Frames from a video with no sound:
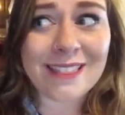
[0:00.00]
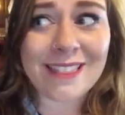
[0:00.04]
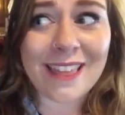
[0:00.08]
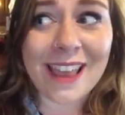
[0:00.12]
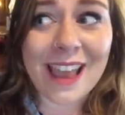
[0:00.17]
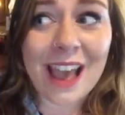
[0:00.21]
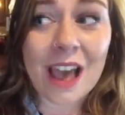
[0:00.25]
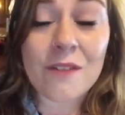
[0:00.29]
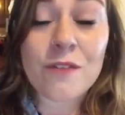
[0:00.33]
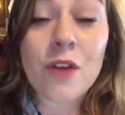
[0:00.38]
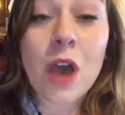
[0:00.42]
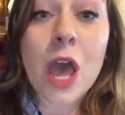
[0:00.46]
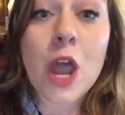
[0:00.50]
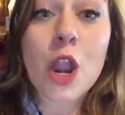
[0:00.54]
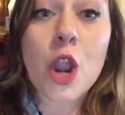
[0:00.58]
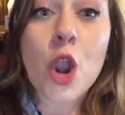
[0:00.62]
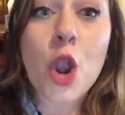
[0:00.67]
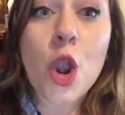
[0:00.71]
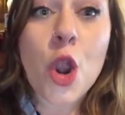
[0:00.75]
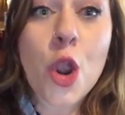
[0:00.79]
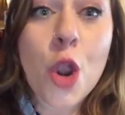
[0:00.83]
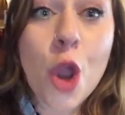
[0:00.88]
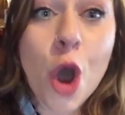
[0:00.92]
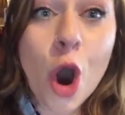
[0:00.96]
they have
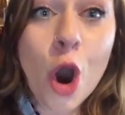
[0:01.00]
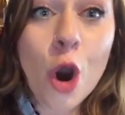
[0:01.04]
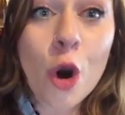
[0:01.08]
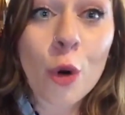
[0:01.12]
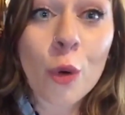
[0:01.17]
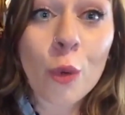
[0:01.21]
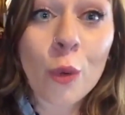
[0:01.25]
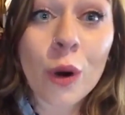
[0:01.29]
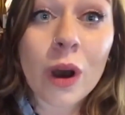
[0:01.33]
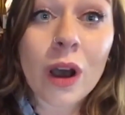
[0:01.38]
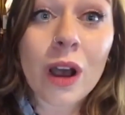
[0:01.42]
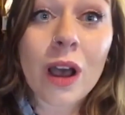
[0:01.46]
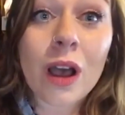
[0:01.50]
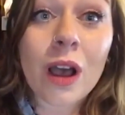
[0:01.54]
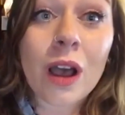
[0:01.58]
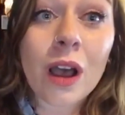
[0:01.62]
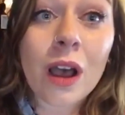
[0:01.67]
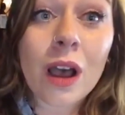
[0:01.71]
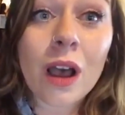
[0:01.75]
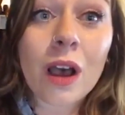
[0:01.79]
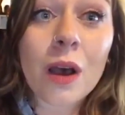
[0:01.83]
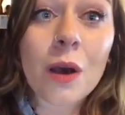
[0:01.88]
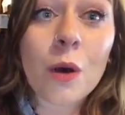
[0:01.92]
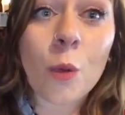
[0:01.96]
no
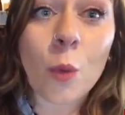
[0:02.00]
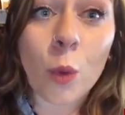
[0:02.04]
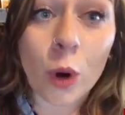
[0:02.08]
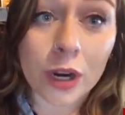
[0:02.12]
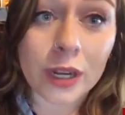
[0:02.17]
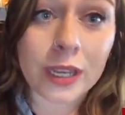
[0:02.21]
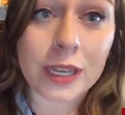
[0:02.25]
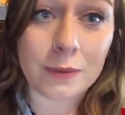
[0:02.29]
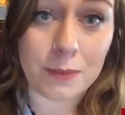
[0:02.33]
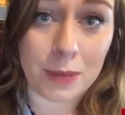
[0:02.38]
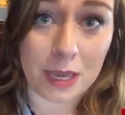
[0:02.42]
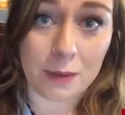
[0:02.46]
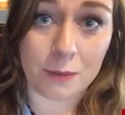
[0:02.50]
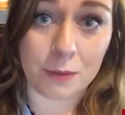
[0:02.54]
working